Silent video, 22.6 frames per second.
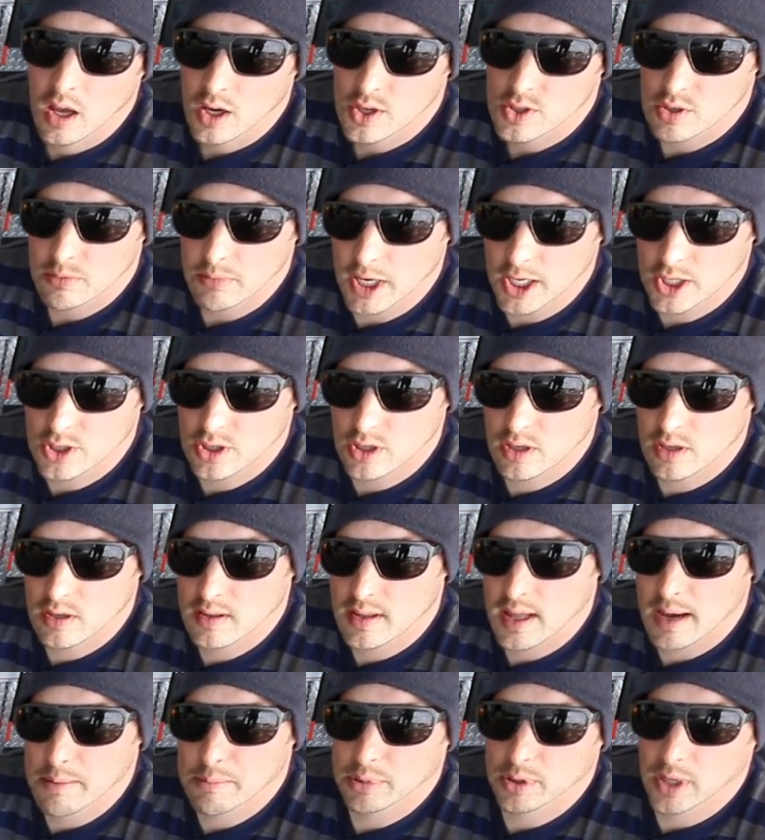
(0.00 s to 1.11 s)
So make sure
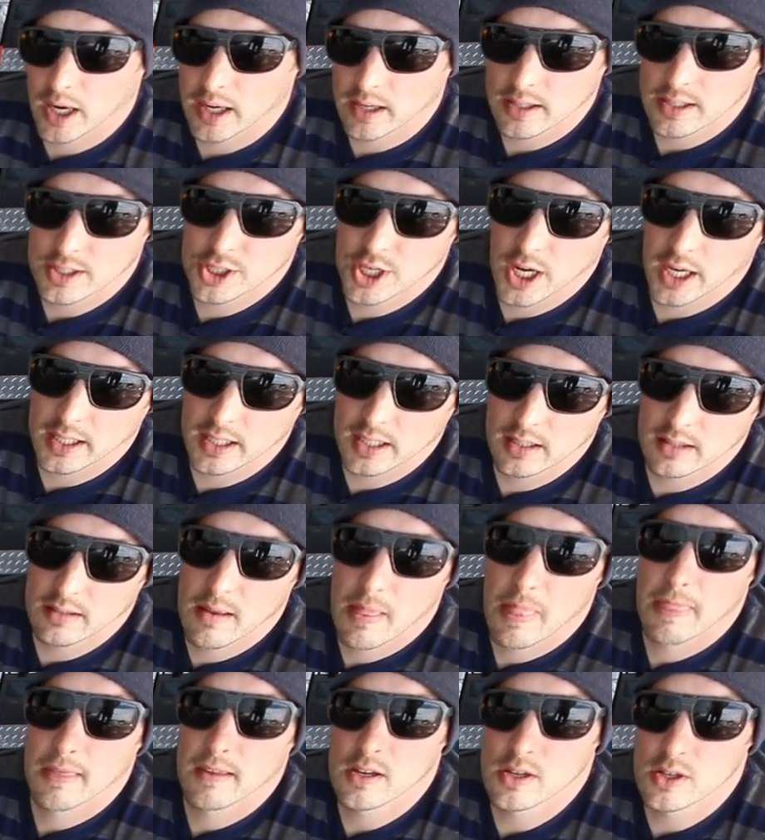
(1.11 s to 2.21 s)
that prior to checking,
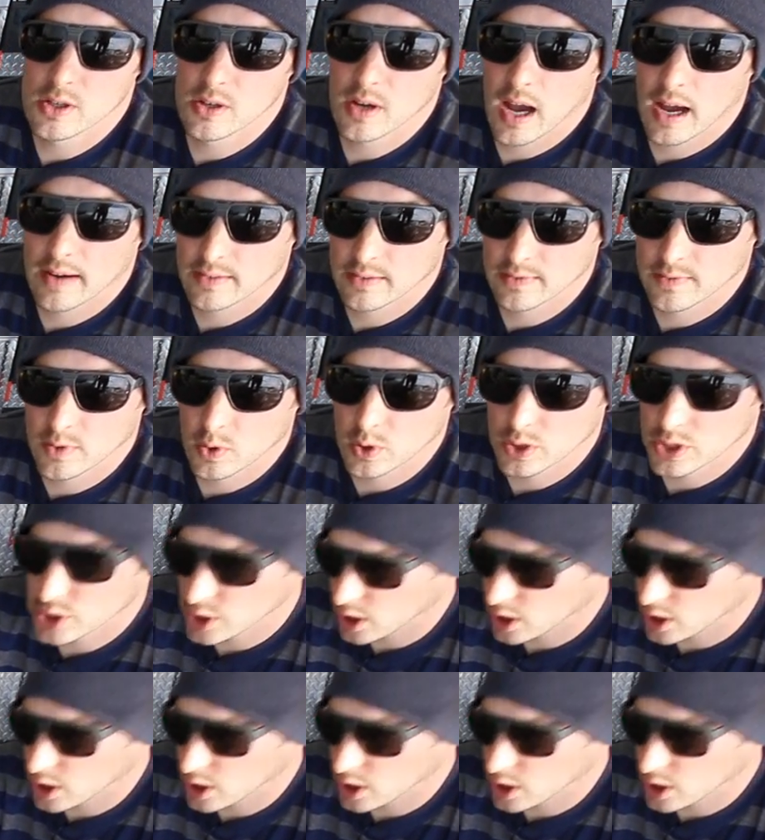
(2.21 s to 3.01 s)
you do have a fully